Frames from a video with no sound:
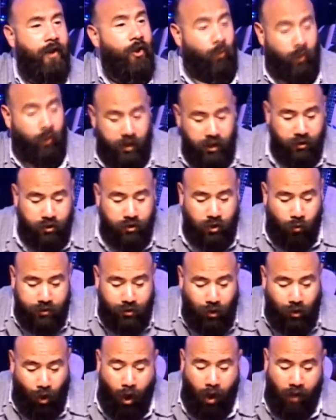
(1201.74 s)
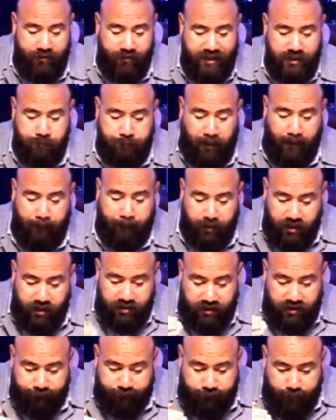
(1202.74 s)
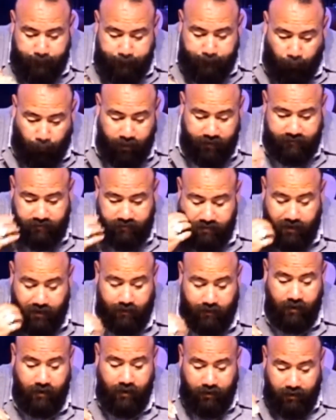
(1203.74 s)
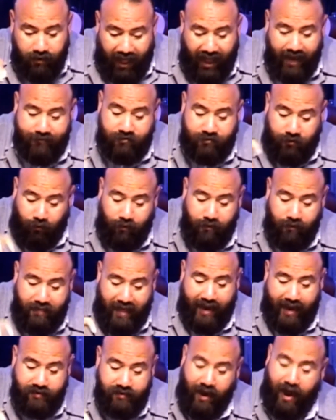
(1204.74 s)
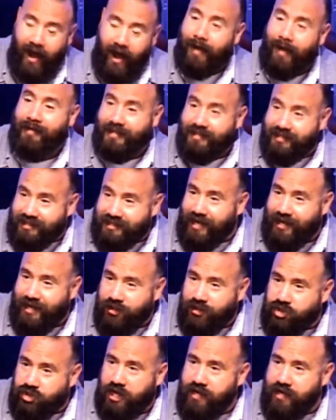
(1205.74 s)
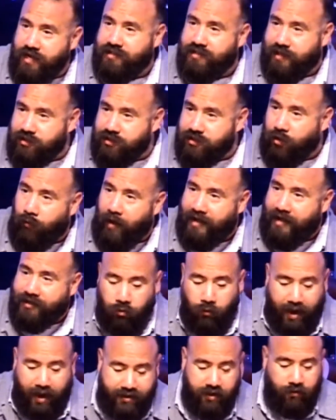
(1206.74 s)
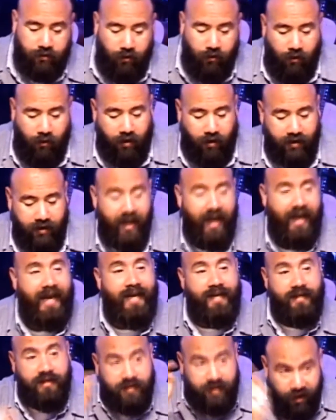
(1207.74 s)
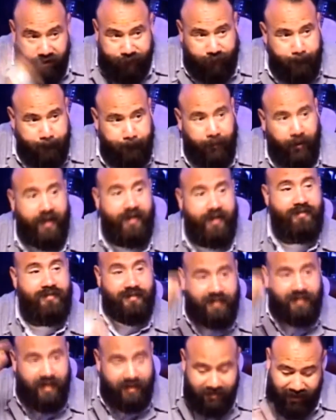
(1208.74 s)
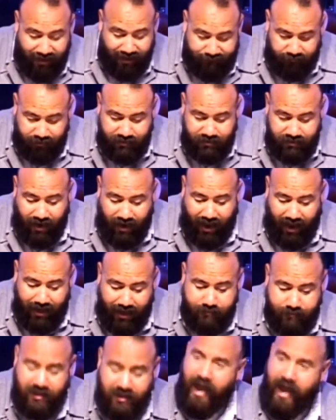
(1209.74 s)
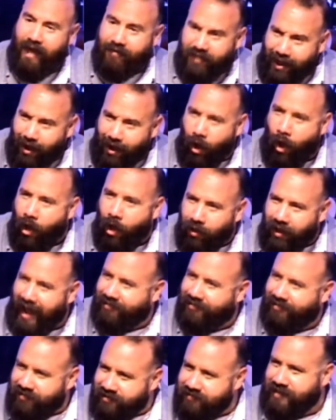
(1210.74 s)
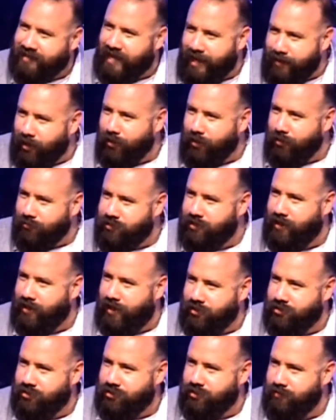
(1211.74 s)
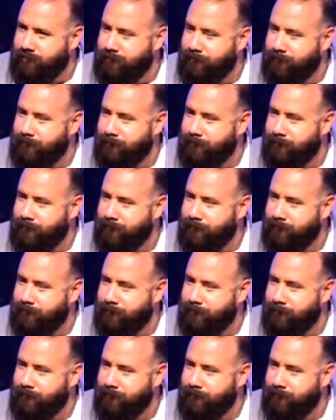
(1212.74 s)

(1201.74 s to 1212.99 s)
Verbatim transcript: What do you do with all these people at different points in their lives during that time that seen Jesus, the resurrected Lord, in different places at different times, and they all had the same hallucination?